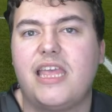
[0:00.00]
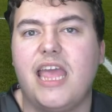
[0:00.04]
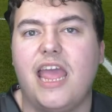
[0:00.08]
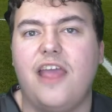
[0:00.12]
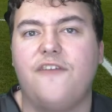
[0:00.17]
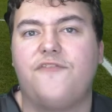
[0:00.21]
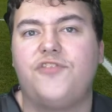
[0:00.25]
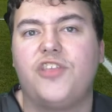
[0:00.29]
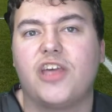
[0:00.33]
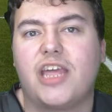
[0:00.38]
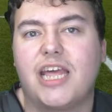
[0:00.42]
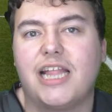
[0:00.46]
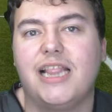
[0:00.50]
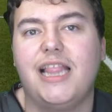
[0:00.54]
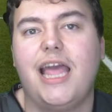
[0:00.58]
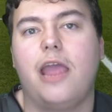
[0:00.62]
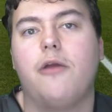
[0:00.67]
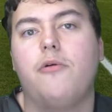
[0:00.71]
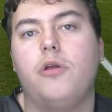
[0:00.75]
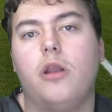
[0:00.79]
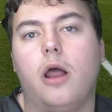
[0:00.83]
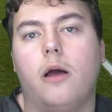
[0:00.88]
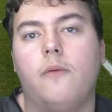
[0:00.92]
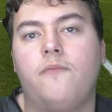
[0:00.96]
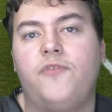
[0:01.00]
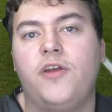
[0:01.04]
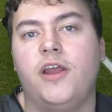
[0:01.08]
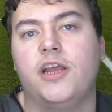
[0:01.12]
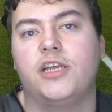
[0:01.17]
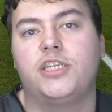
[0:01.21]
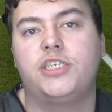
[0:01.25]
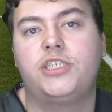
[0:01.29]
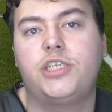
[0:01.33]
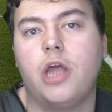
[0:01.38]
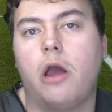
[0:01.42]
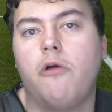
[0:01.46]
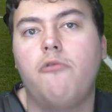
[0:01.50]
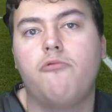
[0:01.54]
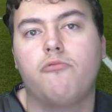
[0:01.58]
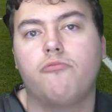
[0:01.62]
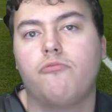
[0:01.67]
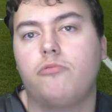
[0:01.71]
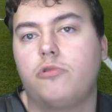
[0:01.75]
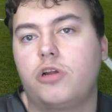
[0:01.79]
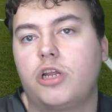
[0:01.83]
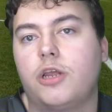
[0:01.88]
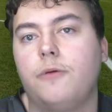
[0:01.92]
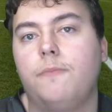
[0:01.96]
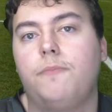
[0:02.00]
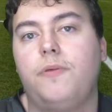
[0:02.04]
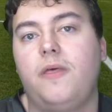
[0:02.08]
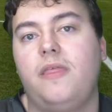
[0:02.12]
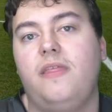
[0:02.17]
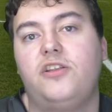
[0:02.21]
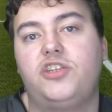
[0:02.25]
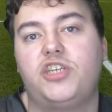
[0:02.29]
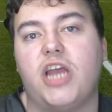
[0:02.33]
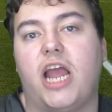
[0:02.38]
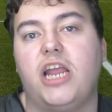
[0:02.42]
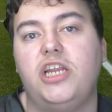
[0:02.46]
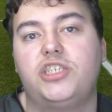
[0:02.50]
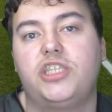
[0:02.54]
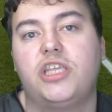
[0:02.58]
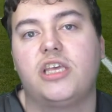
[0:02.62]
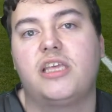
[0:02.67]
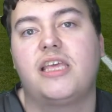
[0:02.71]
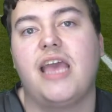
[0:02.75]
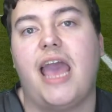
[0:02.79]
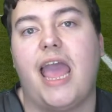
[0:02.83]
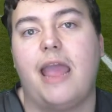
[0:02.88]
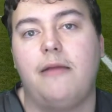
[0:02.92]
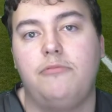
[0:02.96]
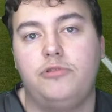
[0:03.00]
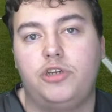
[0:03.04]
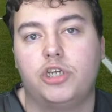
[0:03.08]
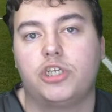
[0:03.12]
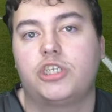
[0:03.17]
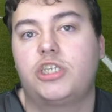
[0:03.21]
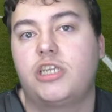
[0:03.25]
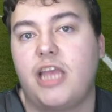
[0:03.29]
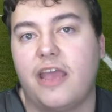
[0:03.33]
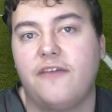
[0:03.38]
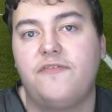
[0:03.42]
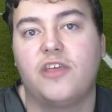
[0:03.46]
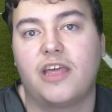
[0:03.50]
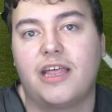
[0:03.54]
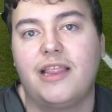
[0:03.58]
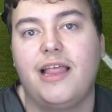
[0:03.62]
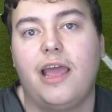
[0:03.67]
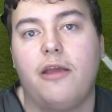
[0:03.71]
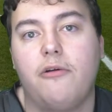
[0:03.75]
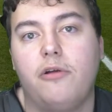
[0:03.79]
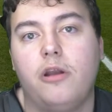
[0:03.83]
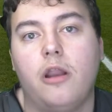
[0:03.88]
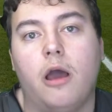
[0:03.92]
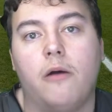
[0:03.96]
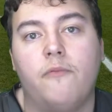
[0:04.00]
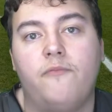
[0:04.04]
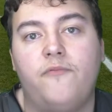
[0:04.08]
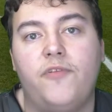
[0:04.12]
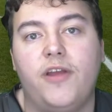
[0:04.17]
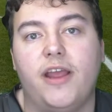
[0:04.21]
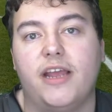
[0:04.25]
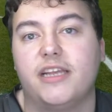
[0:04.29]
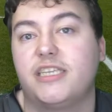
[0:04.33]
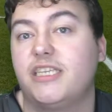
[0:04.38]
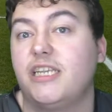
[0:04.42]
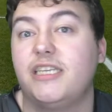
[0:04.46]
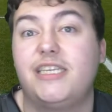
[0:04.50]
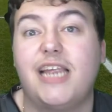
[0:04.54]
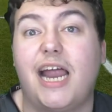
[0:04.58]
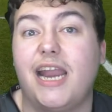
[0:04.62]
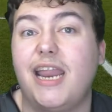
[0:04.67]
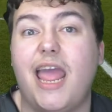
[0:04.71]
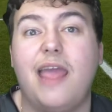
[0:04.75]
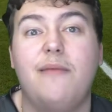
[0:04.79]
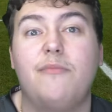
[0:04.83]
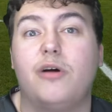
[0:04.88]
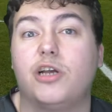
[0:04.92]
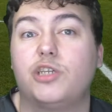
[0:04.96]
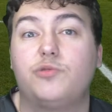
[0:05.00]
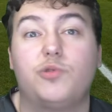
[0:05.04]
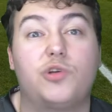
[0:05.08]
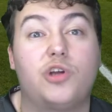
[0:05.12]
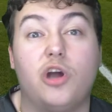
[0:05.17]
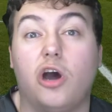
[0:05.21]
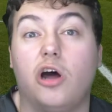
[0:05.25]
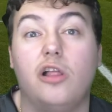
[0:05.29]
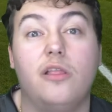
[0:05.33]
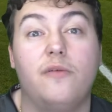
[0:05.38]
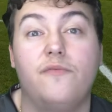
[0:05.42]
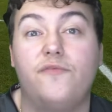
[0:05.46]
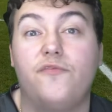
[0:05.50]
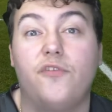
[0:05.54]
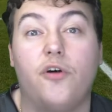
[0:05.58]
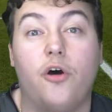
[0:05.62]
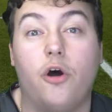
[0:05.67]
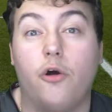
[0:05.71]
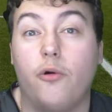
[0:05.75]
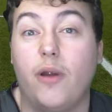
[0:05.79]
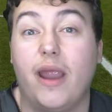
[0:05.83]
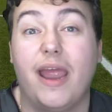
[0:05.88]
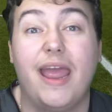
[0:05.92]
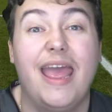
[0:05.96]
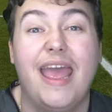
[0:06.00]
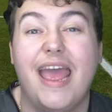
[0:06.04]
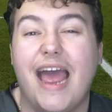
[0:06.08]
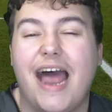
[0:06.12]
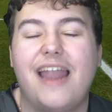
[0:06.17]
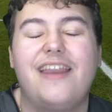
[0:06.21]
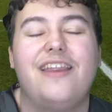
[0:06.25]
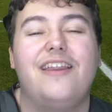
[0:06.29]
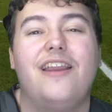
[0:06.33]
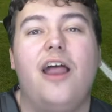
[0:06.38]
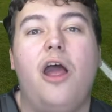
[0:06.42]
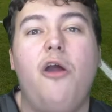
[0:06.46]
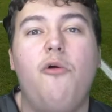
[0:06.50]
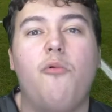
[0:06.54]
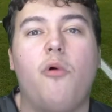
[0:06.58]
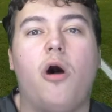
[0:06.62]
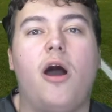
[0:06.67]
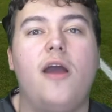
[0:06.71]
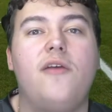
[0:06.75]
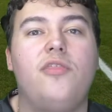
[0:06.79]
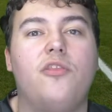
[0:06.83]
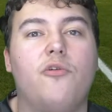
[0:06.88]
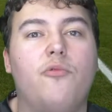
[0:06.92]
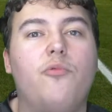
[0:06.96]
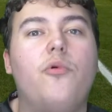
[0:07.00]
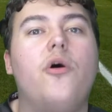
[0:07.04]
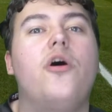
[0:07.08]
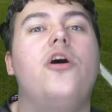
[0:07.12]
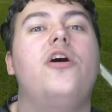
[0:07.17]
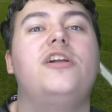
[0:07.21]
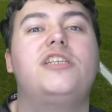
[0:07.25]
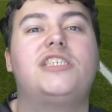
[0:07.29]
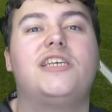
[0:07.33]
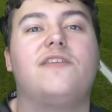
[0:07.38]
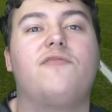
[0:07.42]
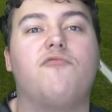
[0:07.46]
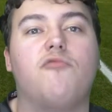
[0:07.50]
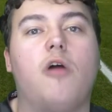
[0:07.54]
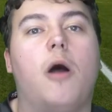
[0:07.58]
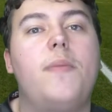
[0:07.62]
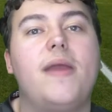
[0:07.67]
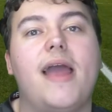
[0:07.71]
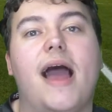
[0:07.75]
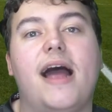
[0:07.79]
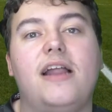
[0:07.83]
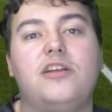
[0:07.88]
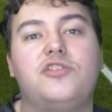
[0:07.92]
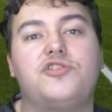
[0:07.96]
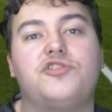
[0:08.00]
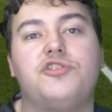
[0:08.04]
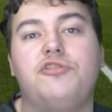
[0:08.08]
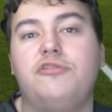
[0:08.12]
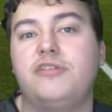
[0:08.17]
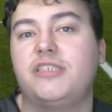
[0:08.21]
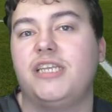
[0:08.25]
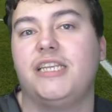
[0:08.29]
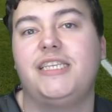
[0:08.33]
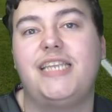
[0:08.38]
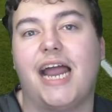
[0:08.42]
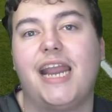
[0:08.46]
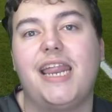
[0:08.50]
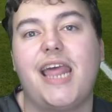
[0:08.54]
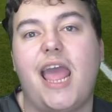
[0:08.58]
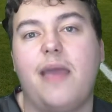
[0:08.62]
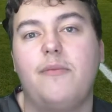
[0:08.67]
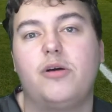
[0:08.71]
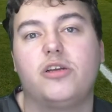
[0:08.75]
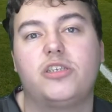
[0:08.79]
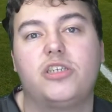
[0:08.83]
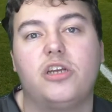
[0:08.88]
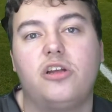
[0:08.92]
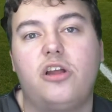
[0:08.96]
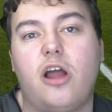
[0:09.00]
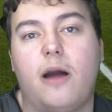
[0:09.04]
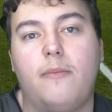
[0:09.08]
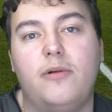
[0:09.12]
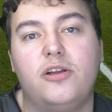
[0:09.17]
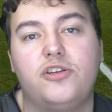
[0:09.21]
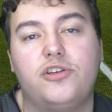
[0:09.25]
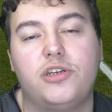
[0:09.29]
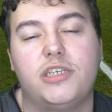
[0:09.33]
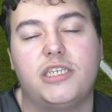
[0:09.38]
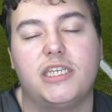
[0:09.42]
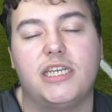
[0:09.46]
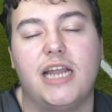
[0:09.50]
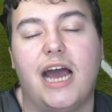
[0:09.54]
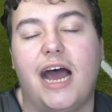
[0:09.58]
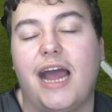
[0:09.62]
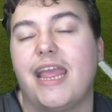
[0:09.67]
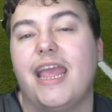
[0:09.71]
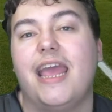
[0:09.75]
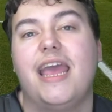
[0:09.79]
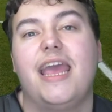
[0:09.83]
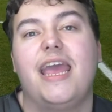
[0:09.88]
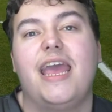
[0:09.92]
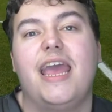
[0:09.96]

give the clear and obvious. Don't completely change the game, just give the clear and obvious. And Danny Amos were calling for it. And you know what? In the words of Robbie Andrews and Danny Amos on commentary tonight,